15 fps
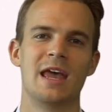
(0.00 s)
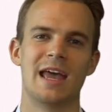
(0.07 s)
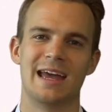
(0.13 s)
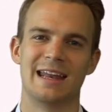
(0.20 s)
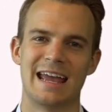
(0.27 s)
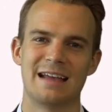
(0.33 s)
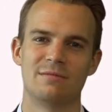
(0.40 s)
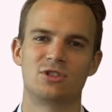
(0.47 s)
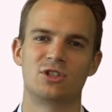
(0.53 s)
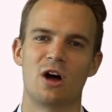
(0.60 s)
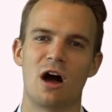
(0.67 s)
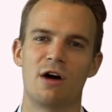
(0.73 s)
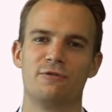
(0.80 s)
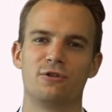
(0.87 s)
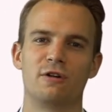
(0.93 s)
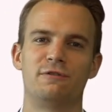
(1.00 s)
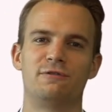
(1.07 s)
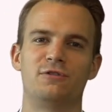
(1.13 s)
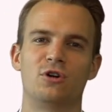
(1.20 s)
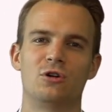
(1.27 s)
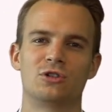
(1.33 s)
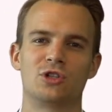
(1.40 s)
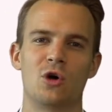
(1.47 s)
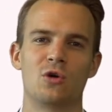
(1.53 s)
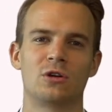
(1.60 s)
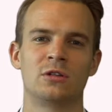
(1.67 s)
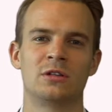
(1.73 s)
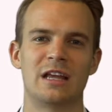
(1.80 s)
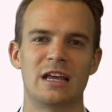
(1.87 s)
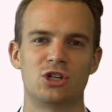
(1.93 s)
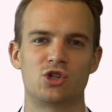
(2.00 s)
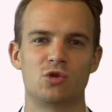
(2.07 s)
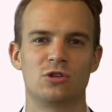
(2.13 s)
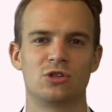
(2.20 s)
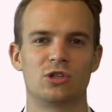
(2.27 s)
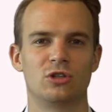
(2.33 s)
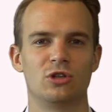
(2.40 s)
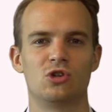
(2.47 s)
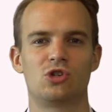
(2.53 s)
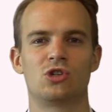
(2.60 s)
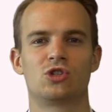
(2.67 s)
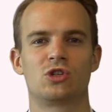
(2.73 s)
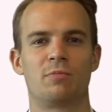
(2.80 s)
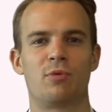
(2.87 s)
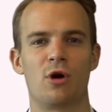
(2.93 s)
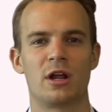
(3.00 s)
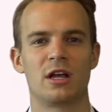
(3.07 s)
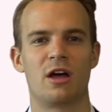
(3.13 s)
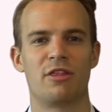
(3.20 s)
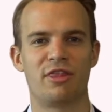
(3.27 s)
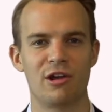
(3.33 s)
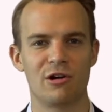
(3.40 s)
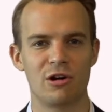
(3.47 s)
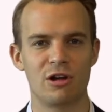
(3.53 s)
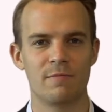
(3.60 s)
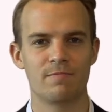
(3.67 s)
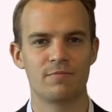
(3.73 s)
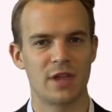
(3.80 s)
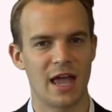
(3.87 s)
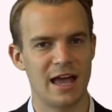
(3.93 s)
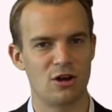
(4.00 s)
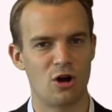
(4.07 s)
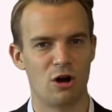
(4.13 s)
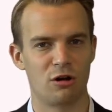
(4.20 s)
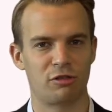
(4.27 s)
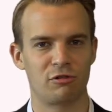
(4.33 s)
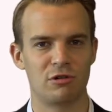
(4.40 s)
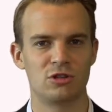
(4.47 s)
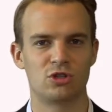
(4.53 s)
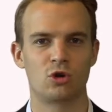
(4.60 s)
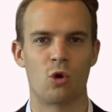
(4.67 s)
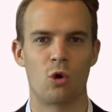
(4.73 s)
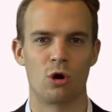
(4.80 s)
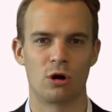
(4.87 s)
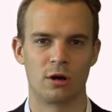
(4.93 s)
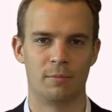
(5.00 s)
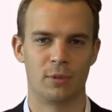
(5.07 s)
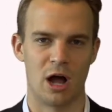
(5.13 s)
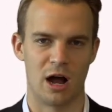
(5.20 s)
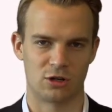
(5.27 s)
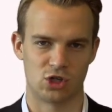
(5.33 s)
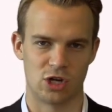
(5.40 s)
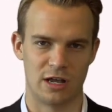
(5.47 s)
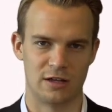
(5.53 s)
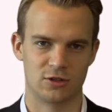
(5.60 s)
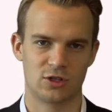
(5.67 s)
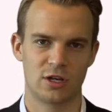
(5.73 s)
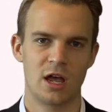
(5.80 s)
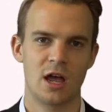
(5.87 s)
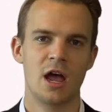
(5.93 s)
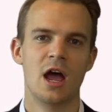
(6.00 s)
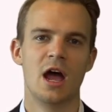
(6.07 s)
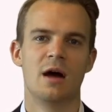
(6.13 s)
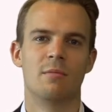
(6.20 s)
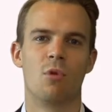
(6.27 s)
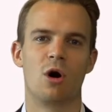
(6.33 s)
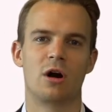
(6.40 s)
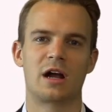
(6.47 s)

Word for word: It aims to offer a full token issuance solution supporting Ethereum and R three's Corda blockchains. More